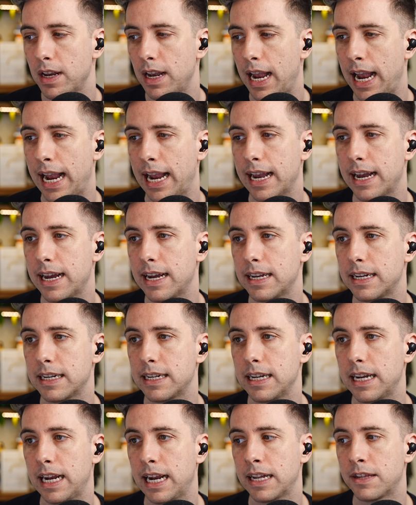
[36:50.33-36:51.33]
And
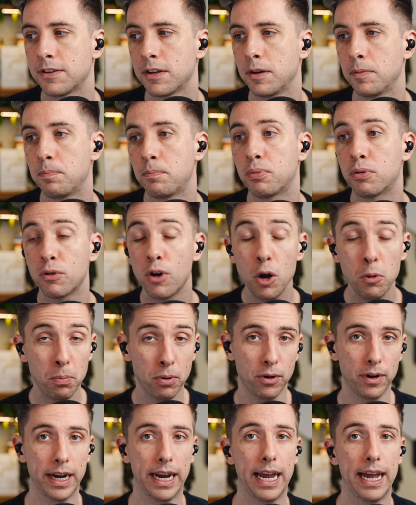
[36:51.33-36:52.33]
it's
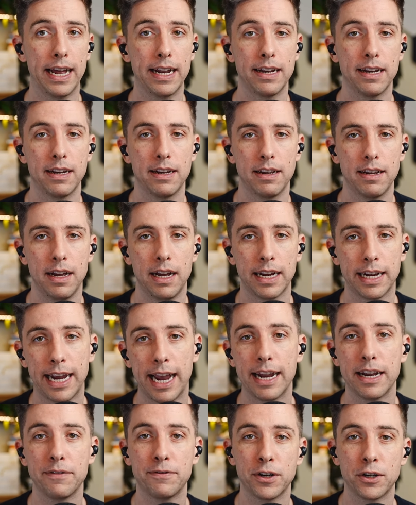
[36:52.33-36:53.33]
appropriate,
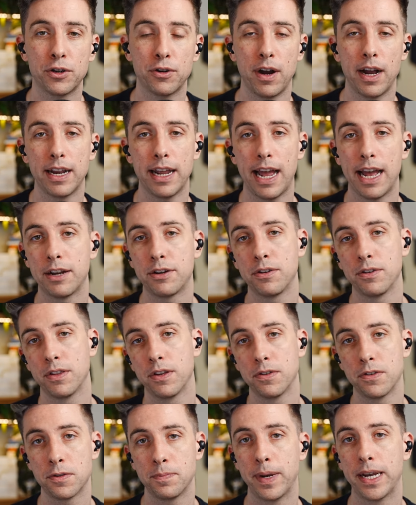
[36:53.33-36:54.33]
again, if you're trying to enter
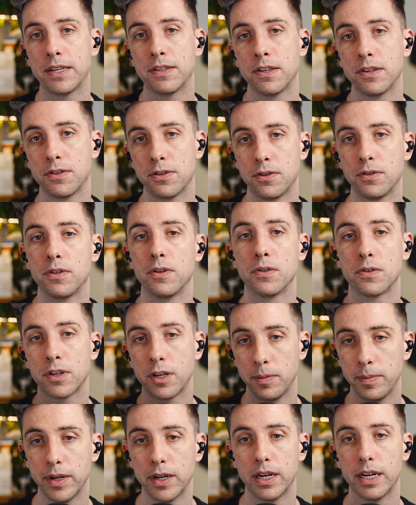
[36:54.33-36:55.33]
those spaces or those
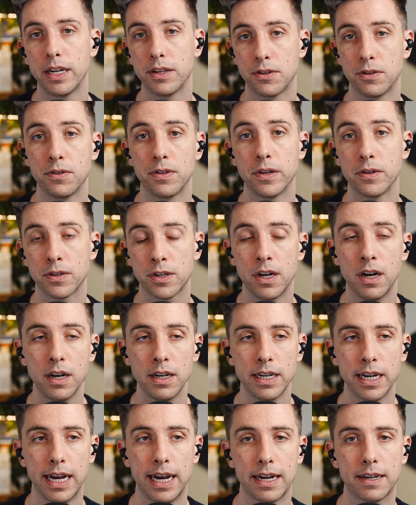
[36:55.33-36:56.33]
communities or those
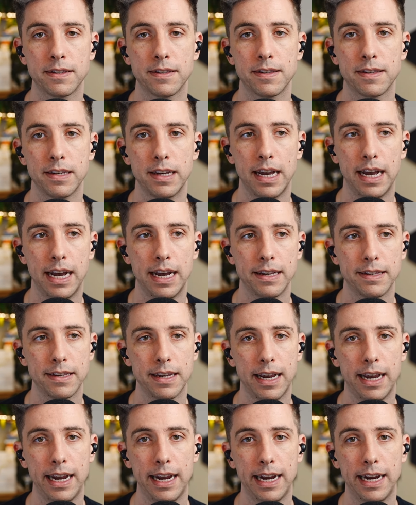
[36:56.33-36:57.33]
contexts as
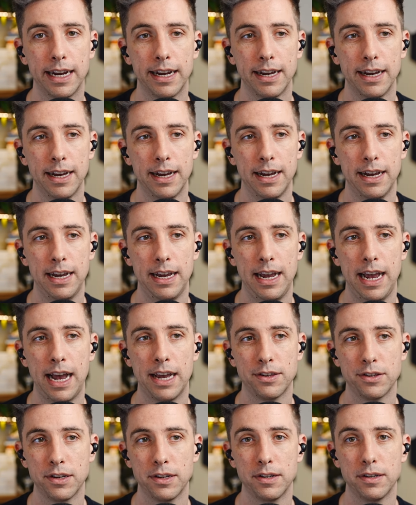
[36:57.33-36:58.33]
a
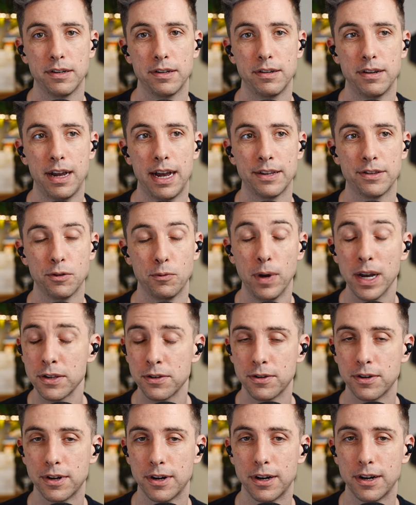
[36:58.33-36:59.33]
as a as a
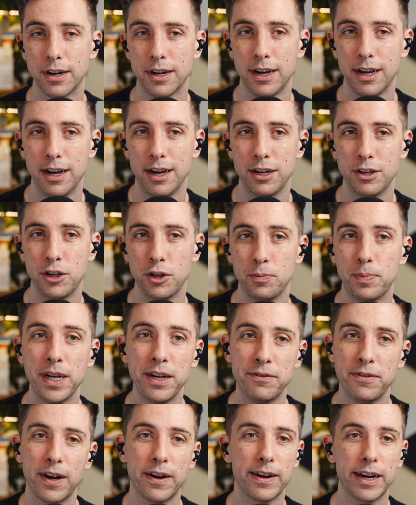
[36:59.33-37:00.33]
Westerner, to be
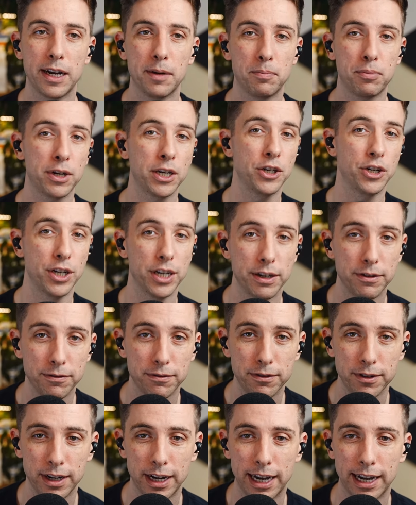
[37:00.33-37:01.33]
very
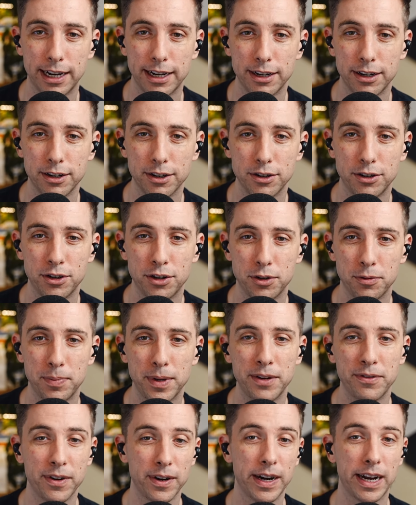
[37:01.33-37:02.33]
appreciative and to
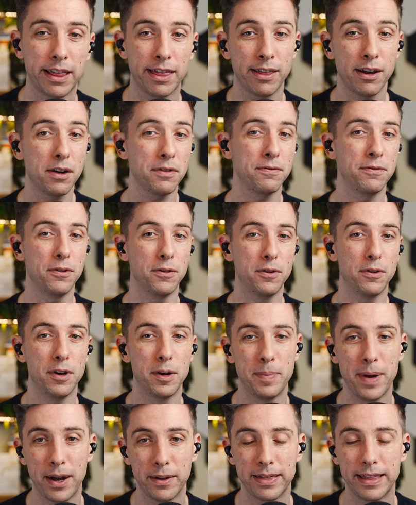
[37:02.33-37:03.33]
be very thoughtful
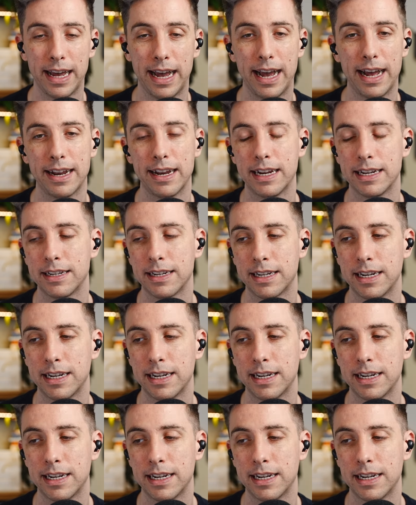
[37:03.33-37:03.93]
about that and to